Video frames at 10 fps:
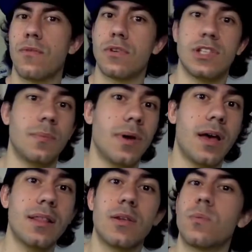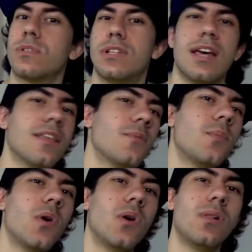For Japan, there was another
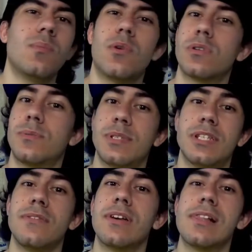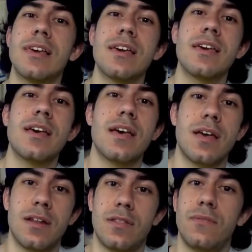poll more specifically,
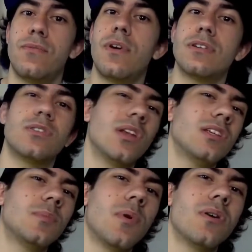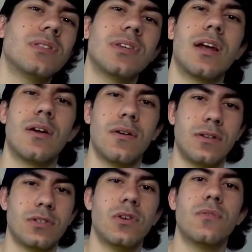and the first 3 spots are
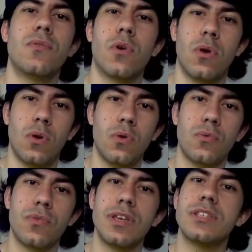also for Luffy,